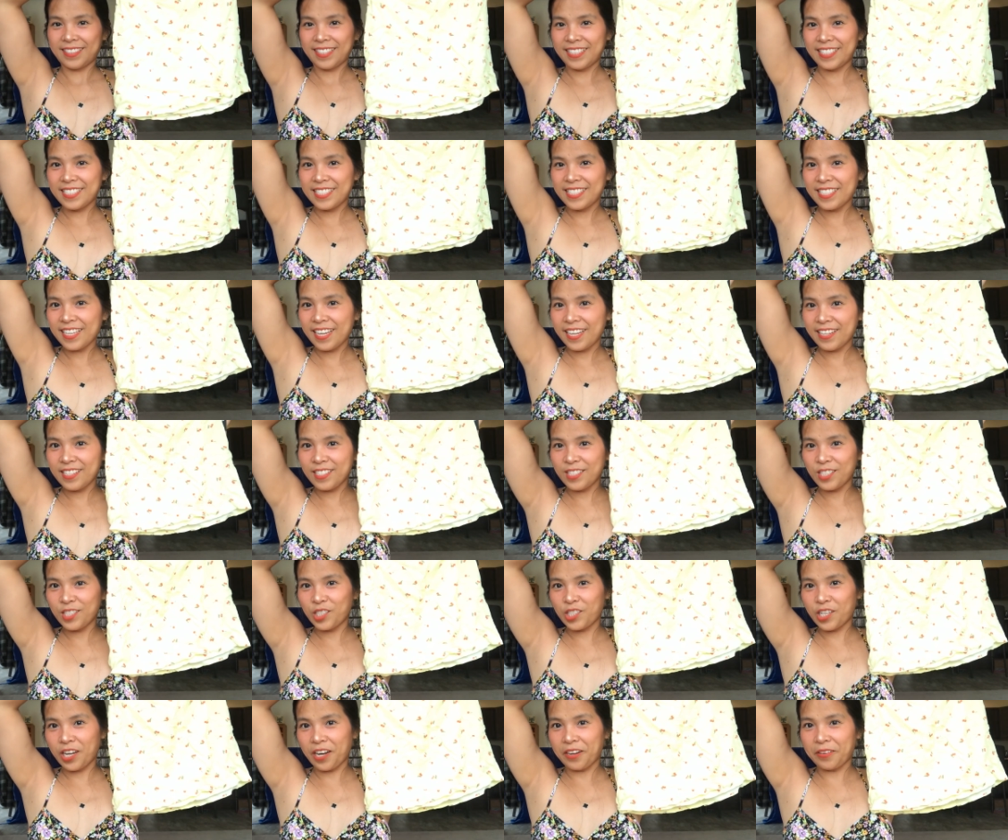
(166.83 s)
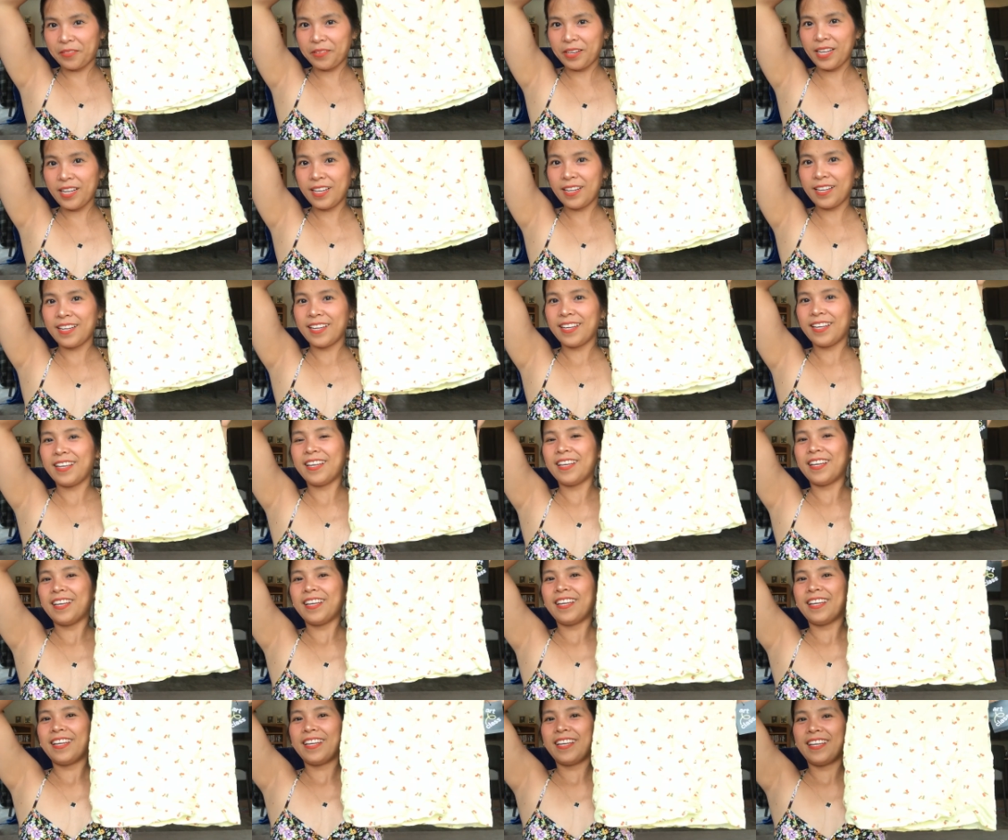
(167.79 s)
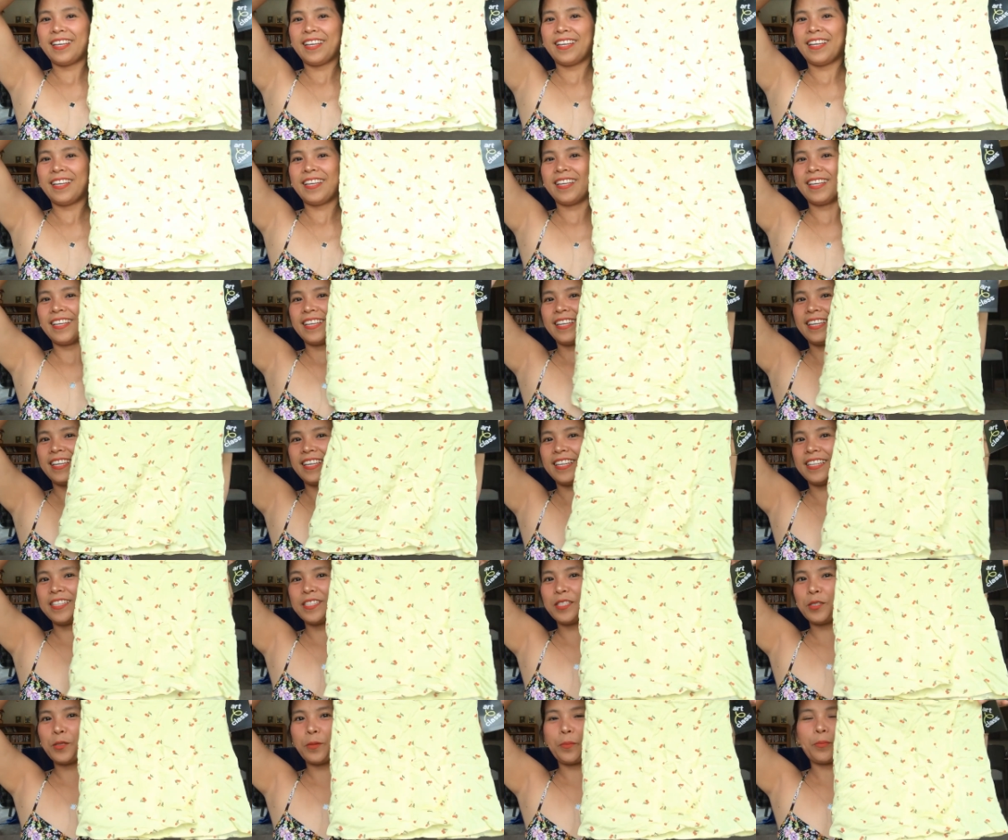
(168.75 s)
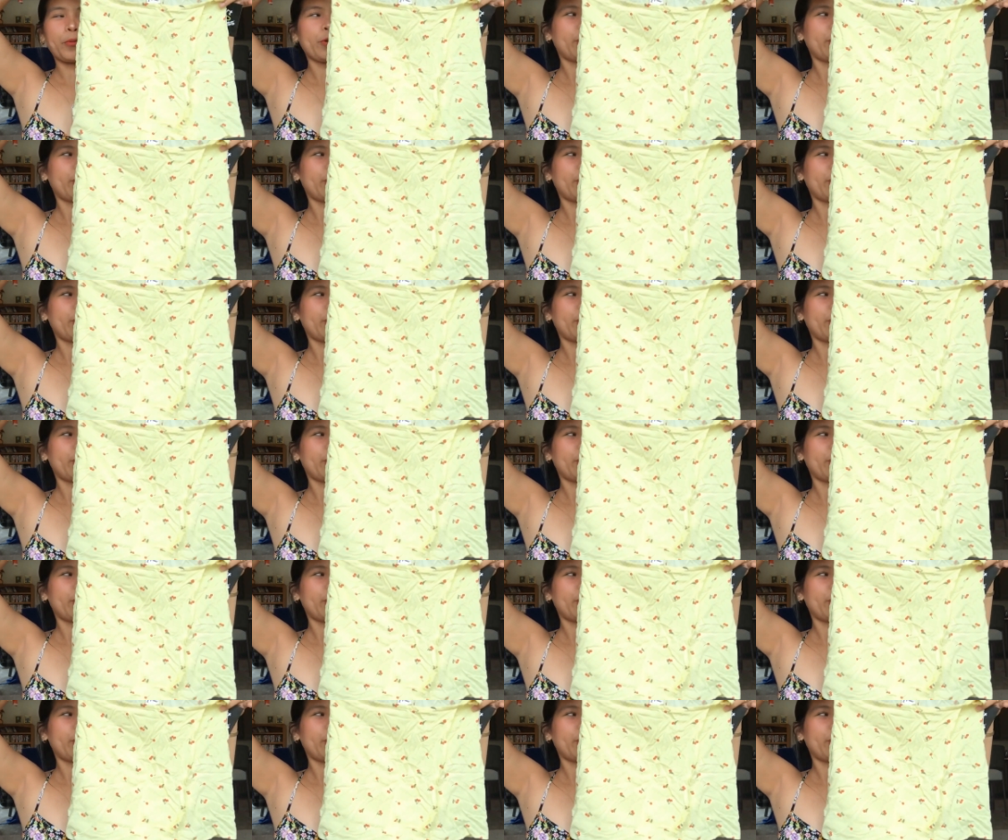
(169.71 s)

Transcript: The design is cherry. It's so